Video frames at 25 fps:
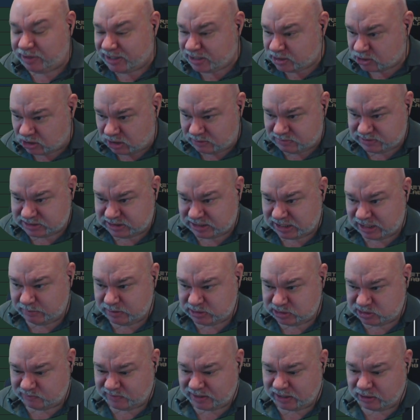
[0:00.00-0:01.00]
times the
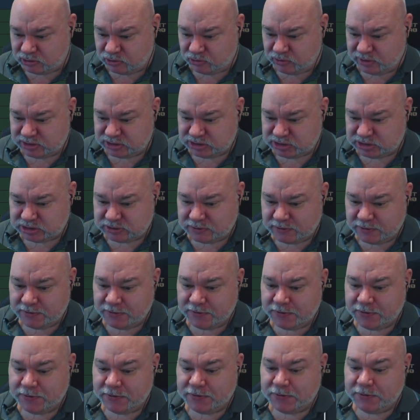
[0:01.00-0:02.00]
damage of our crits.
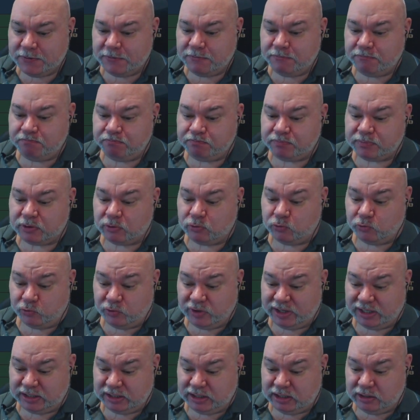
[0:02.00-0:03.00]

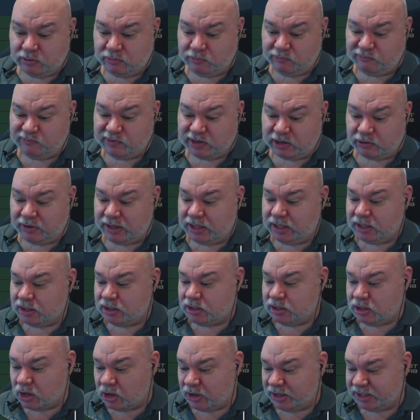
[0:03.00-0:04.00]
Really very
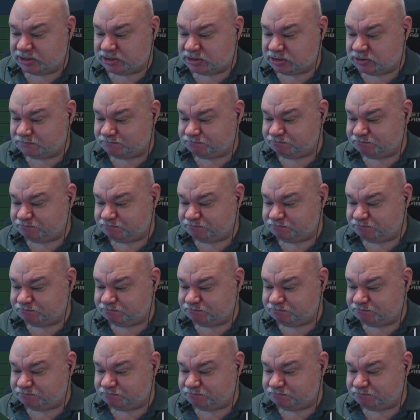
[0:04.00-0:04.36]
nice.